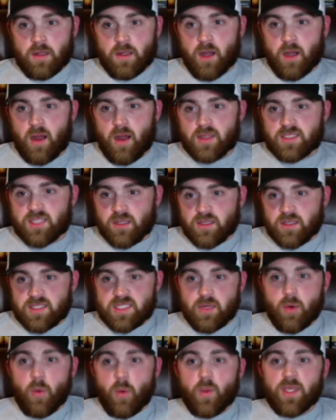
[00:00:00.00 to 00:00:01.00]
All right, so let's
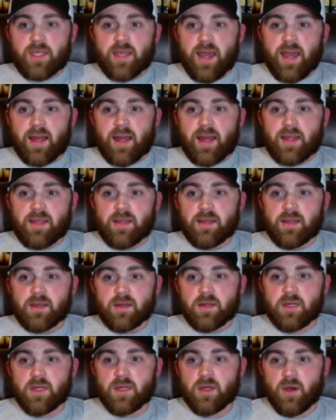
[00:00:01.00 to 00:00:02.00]
see what we got
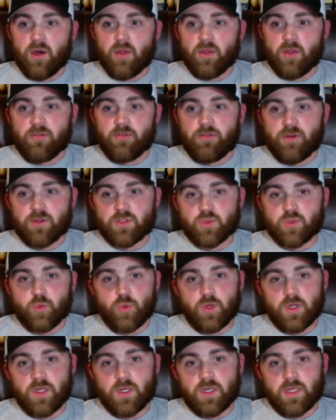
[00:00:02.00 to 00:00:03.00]
here on the first
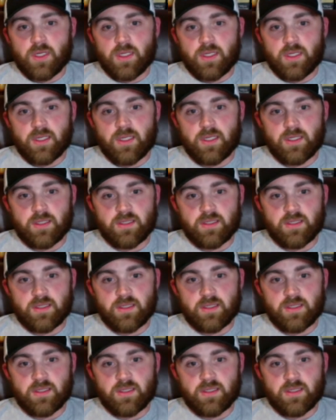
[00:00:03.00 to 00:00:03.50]
one.